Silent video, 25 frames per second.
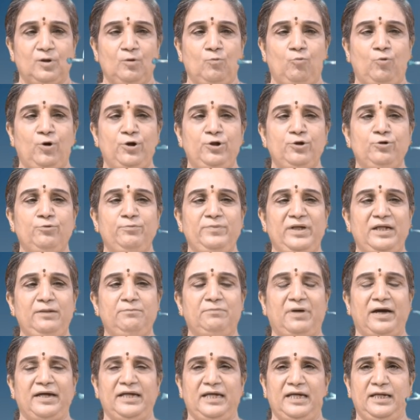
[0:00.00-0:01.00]
What do you mean
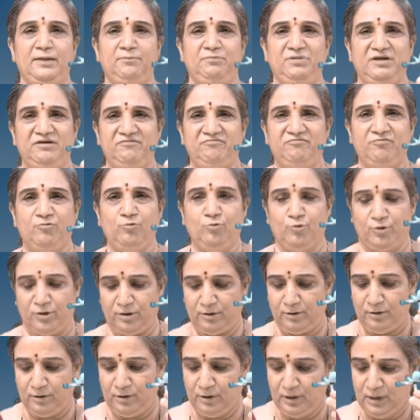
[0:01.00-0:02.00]
by AB4?
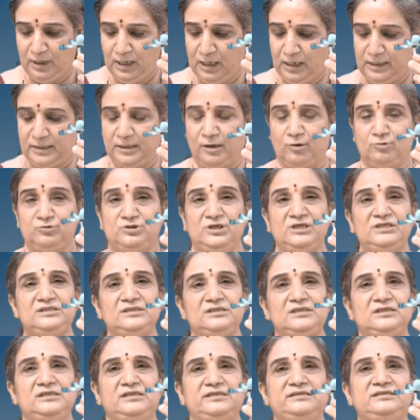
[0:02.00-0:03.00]
Now
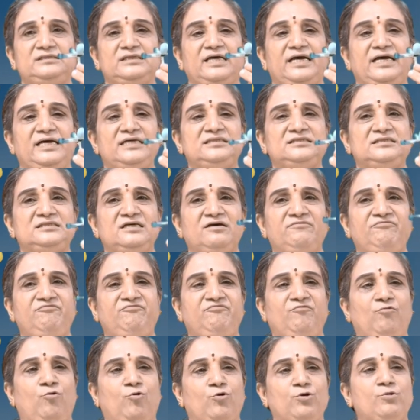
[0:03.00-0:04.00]
this is
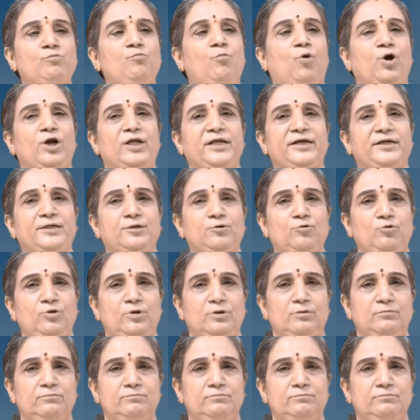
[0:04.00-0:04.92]
SF4 molecule.